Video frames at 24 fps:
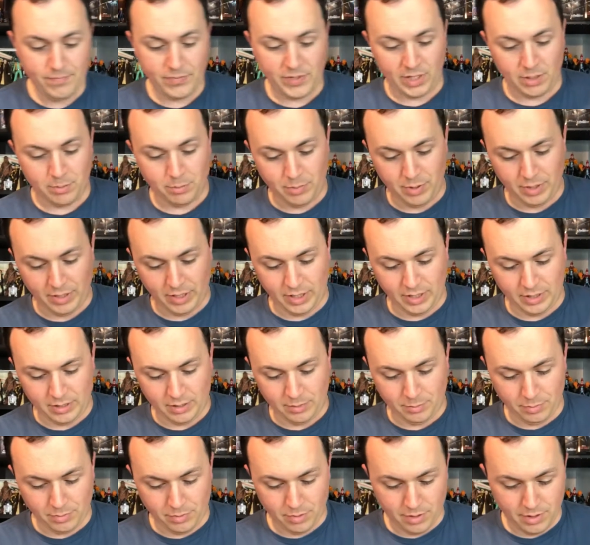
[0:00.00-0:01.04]
and picking
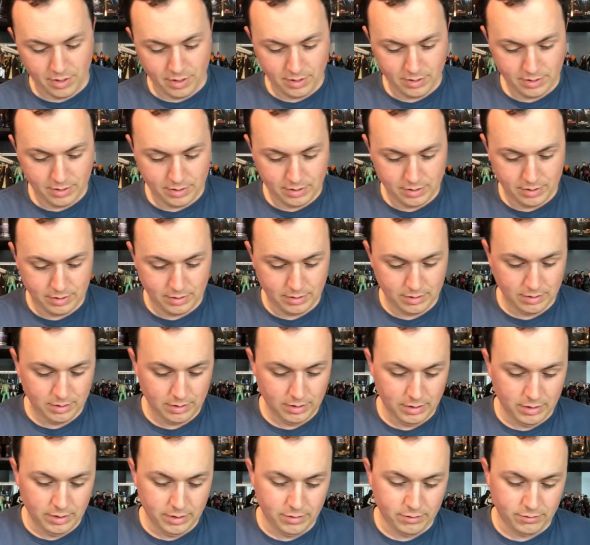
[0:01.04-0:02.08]
up this
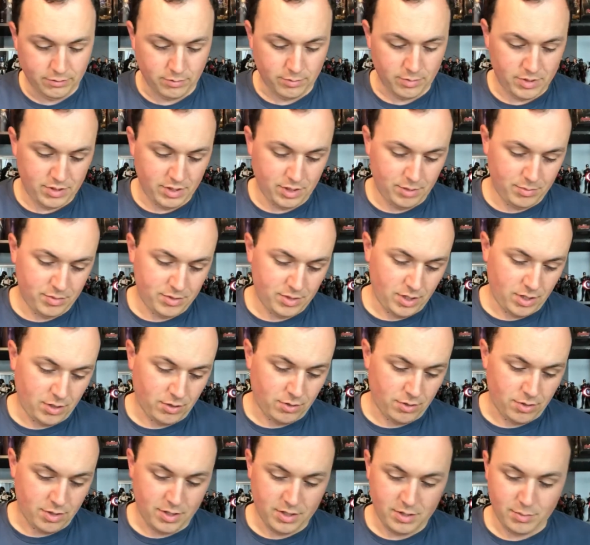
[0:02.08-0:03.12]
from the same
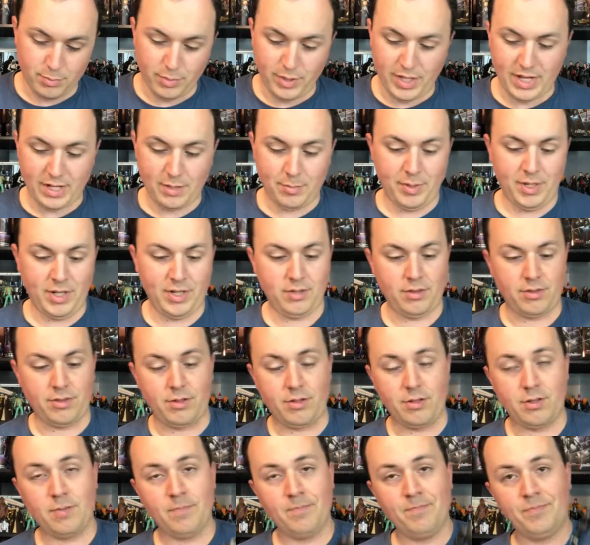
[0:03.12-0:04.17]
seller, this Black
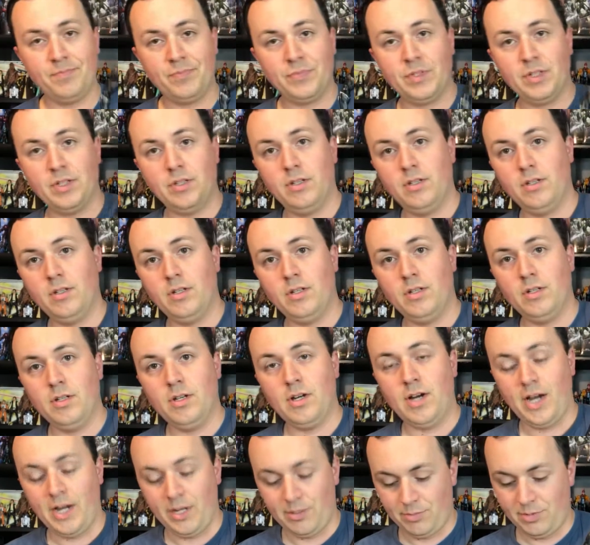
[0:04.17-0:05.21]
Panther,
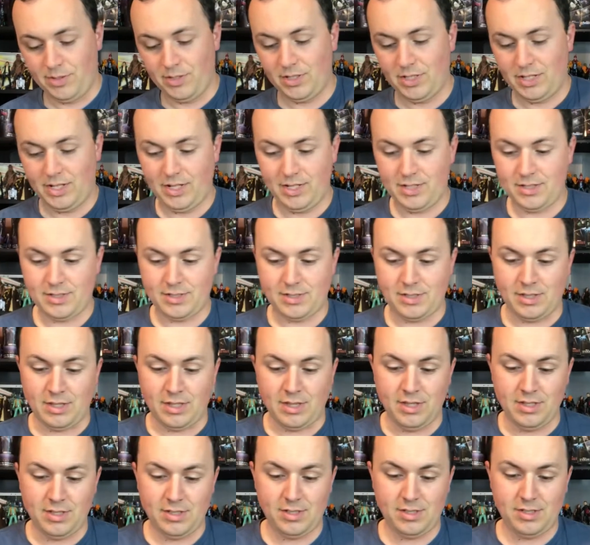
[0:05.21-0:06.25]
I realized
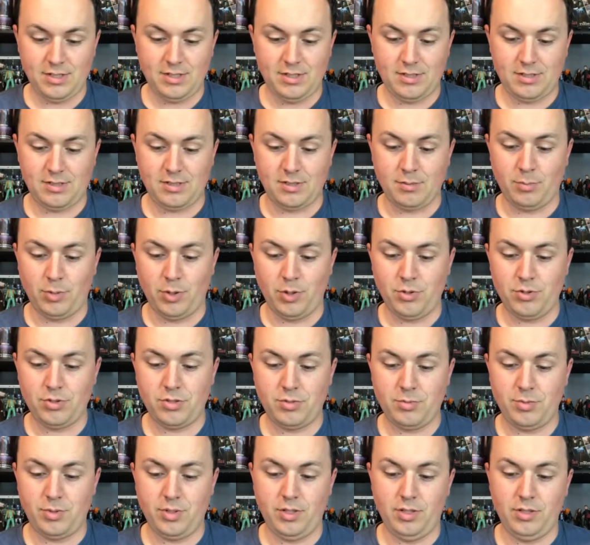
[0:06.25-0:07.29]
this is supposed
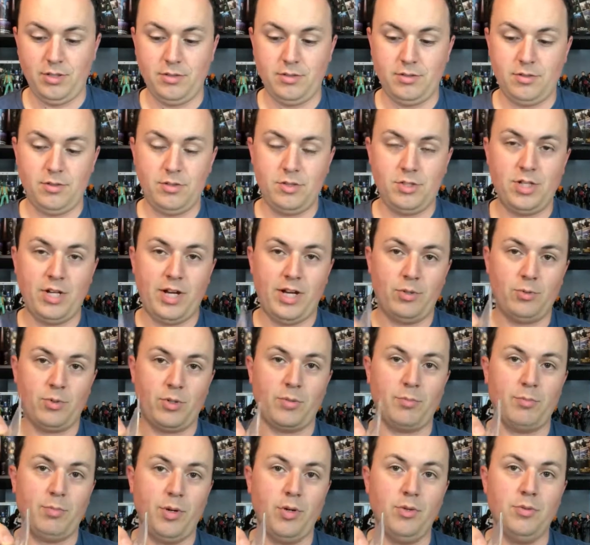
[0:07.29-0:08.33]
to be
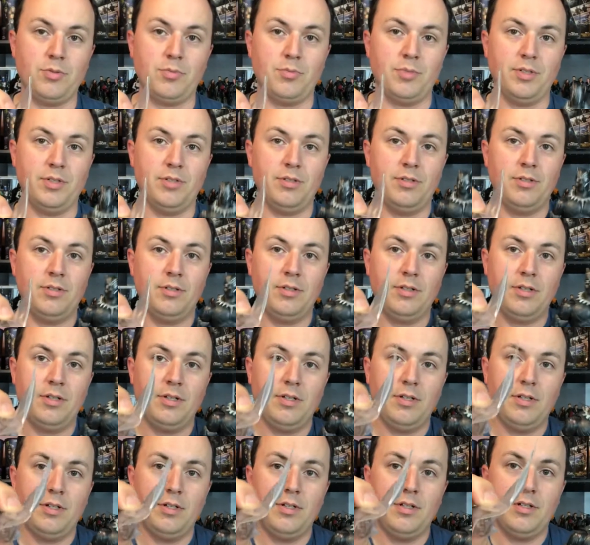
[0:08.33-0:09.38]
Chadwick Boseman.
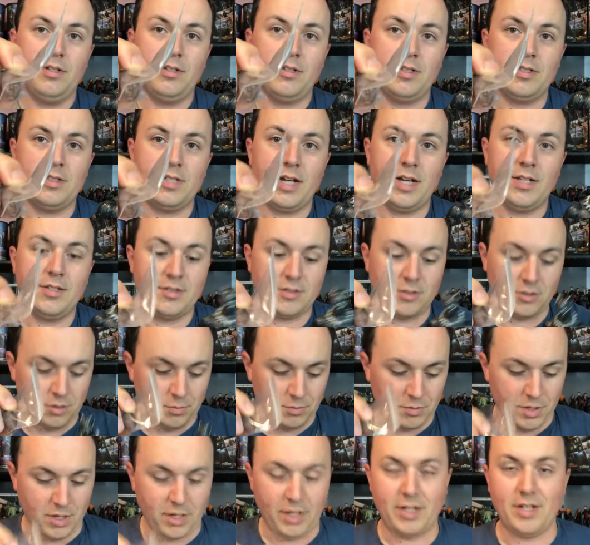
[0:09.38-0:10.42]
This head
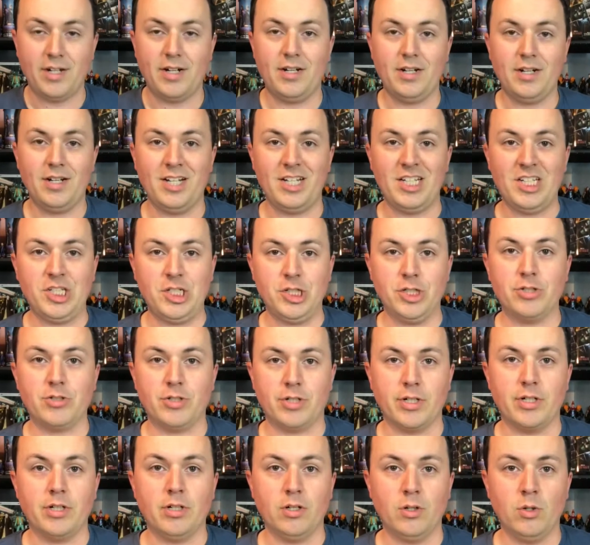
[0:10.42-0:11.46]
sculpt that I got a year
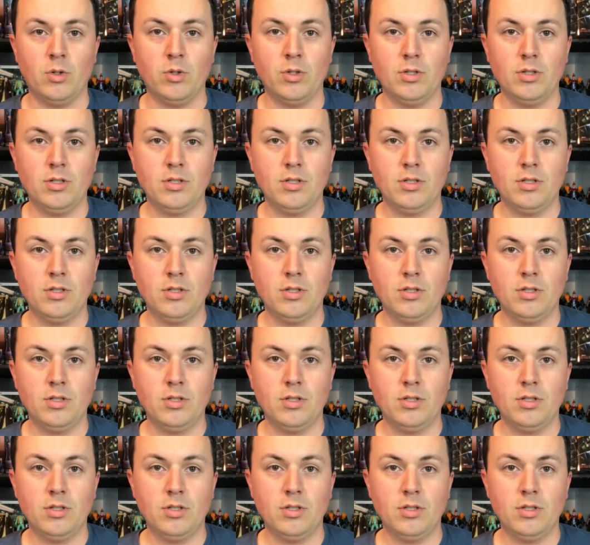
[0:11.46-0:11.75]
ago.